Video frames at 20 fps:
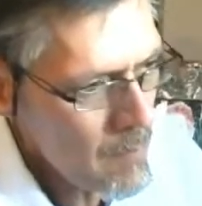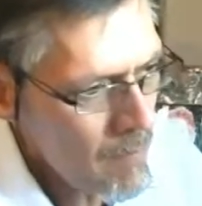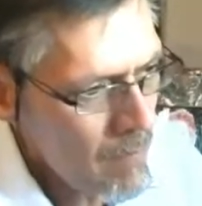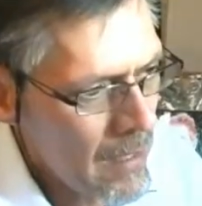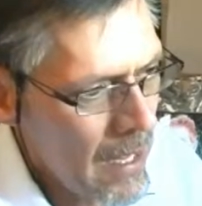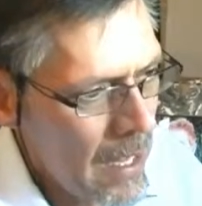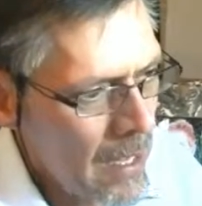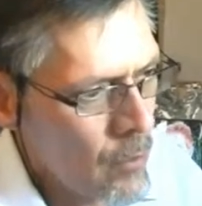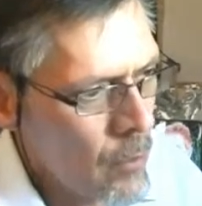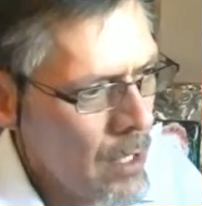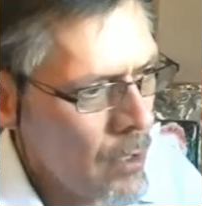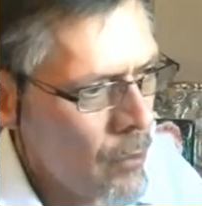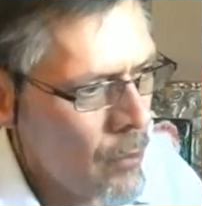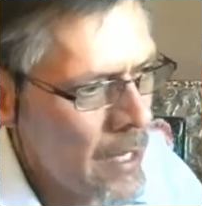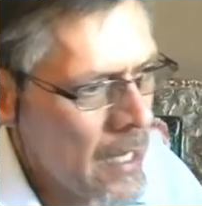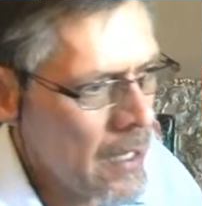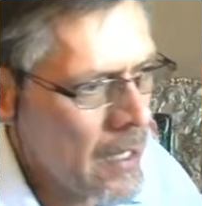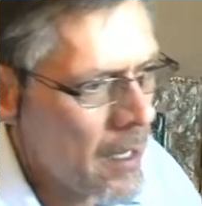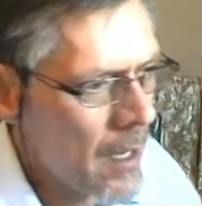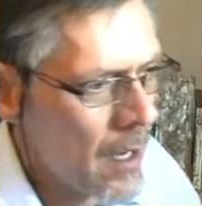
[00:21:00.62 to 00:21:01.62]
And we
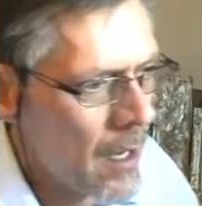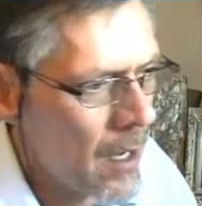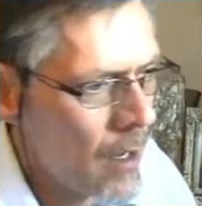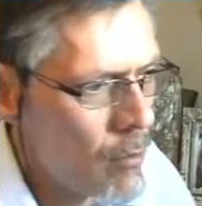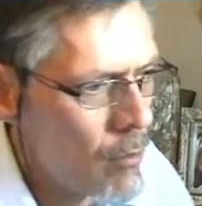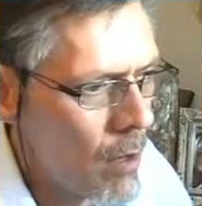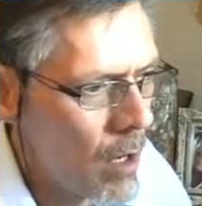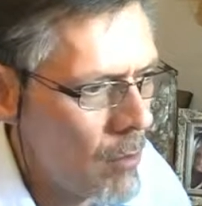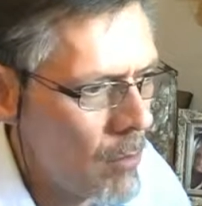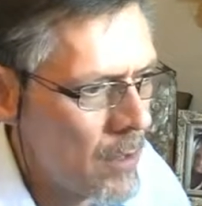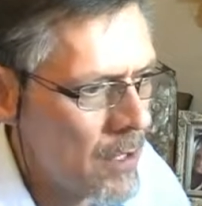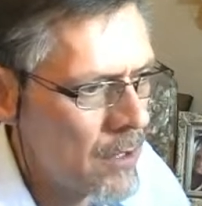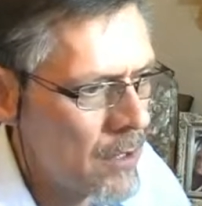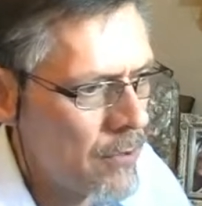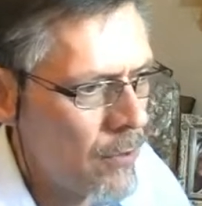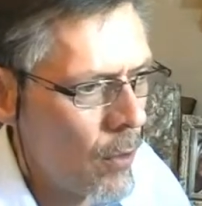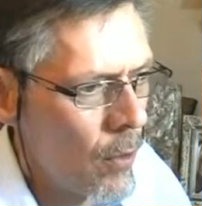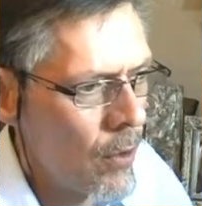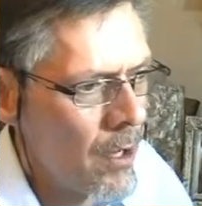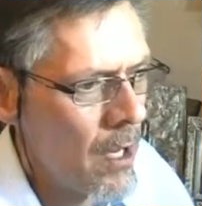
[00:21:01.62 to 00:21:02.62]
read uh, Romans
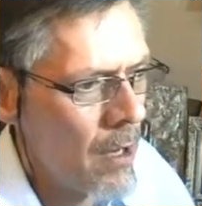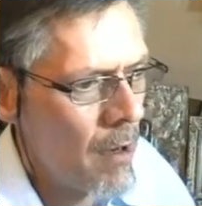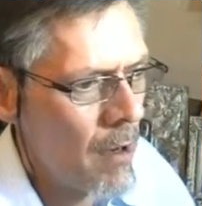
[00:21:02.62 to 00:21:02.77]
4 here